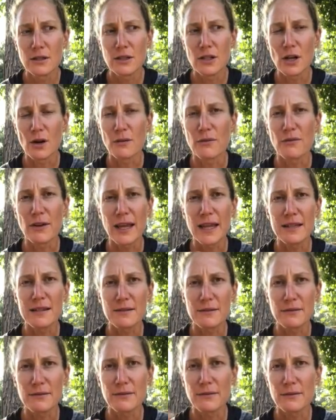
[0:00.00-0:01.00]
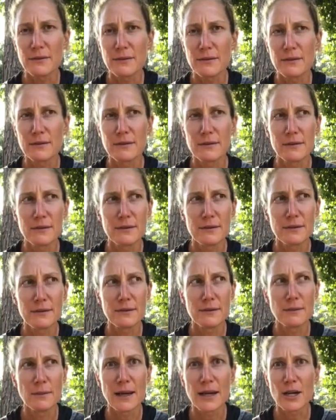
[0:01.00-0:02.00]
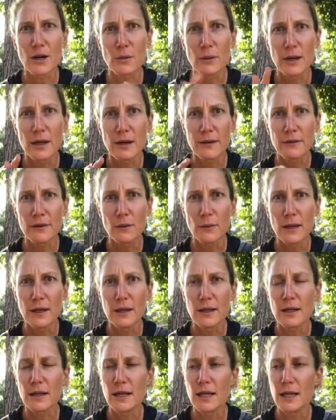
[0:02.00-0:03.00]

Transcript: you know, phase of my career, if you will,